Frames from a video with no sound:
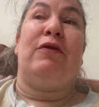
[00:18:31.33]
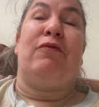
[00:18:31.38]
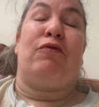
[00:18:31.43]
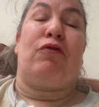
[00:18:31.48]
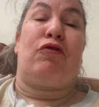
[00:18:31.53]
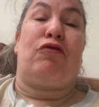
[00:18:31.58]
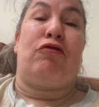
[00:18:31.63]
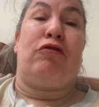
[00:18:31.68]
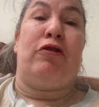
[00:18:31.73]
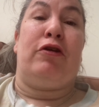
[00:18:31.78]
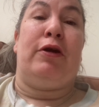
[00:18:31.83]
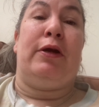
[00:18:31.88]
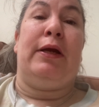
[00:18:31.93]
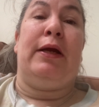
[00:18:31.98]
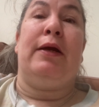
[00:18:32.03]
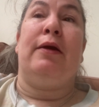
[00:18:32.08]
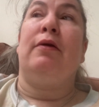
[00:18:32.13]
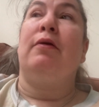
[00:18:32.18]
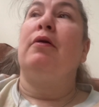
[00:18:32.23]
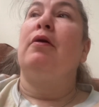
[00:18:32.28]

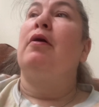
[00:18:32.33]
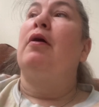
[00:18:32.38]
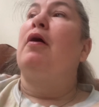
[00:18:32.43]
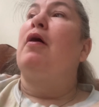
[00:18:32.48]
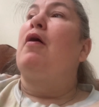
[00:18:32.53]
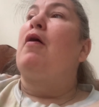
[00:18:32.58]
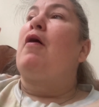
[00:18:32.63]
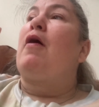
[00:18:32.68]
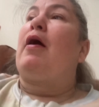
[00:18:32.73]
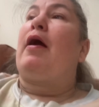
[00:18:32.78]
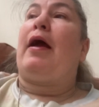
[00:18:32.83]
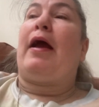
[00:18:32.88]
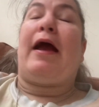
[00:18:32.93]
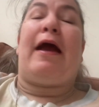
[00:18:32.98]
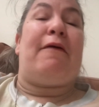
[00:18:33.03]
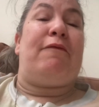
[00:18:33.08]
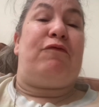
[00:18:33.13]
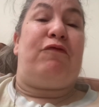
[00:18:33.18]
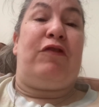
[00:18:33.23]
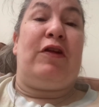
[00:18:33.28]
recruiting
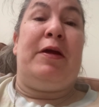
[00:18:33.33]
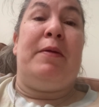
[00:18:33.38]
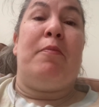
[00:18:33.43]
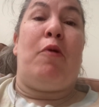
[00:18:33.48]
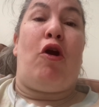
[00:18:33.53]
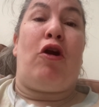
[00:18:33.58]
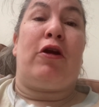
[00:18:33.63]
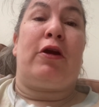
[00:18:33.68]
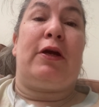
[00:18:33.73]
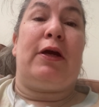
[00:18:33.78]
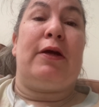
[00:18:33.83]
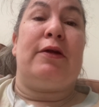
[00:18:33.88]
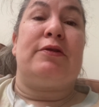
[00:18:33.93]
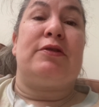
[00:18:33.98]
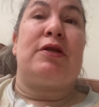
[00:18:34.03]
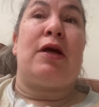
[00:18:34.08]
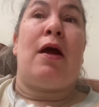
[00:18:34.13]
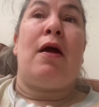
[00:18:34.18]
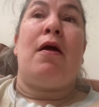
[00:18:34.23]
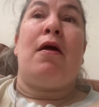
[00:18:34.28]
at flea markets.